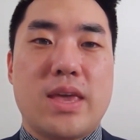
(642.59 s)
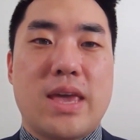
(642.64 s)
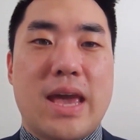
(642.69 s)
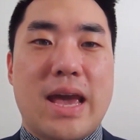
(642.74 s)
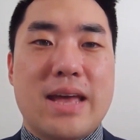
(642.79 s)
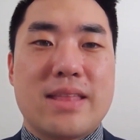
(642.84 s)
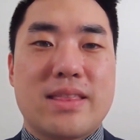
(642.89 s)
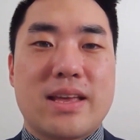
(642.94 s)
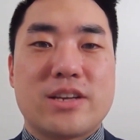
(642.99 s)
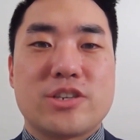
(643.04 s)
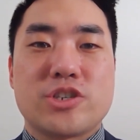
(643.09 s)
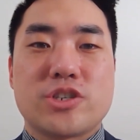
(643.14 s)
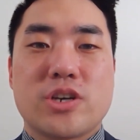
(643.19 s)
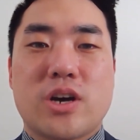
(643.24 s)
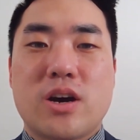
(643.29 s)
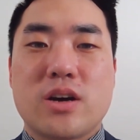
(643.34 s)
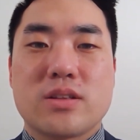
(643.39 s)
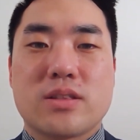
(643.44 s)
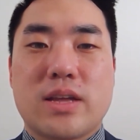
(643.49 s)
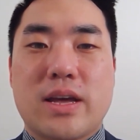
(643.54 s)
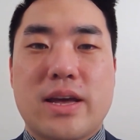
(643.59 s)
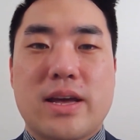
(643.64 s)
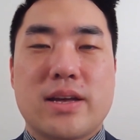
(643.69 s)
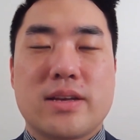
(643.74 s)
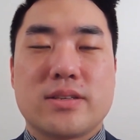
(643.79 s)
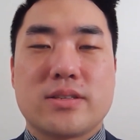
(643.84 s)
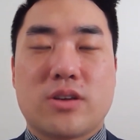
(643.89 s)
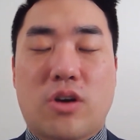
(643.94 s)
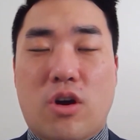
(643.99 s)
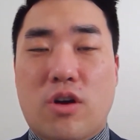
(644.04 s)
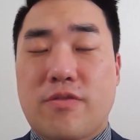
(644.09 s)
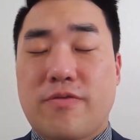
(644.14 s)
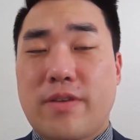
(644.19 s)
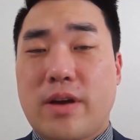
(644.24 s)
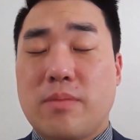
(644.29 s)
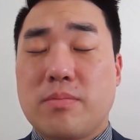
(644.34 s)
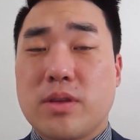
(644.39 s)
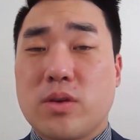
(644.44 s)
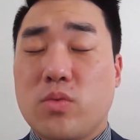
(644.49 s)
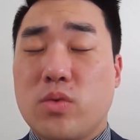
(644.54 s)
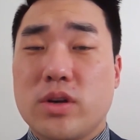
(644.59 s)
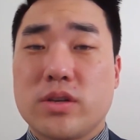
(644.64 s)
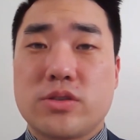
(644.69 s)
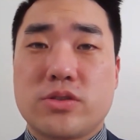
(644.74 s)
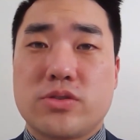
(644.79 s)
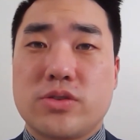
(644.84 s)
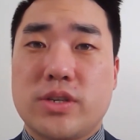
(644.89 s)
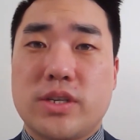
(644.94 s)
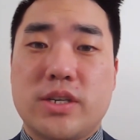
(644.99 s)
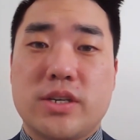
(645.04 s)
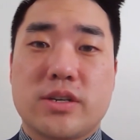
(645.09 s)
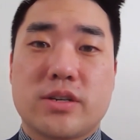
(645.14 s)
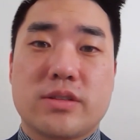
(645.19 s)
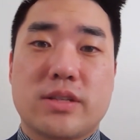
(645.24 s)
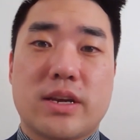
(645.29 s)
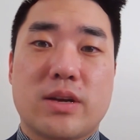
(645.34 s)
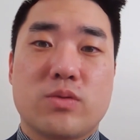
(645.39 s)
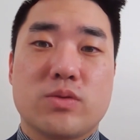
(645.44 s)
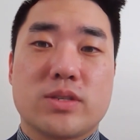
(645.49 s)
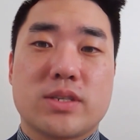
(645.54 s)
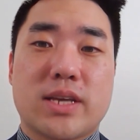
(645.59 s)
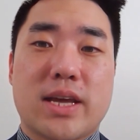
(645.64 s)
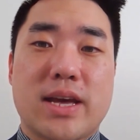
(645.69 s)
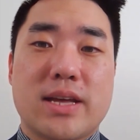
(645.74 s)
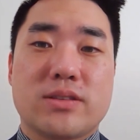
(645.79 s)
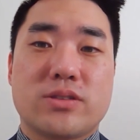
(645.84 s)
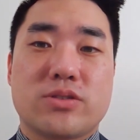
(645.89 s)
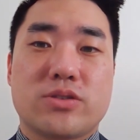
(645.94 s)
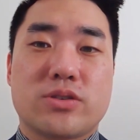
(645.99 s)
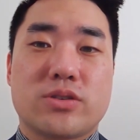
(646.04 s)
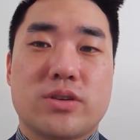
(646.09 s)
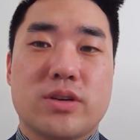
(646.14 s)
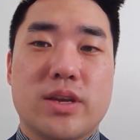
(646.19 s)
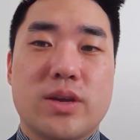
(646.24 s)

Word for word: And as shocked as our family was to hear that it was cancer,